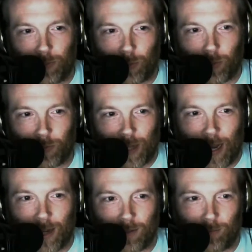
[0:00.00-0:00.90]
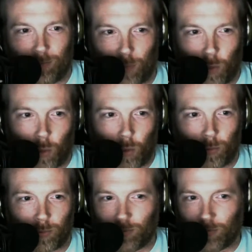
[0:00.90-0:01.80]
for that
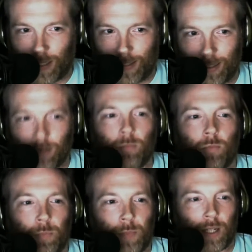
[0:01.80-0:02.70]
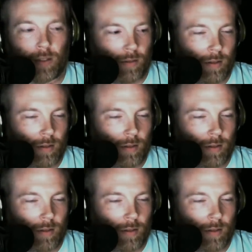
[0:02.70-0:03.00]
horrible idea. Next.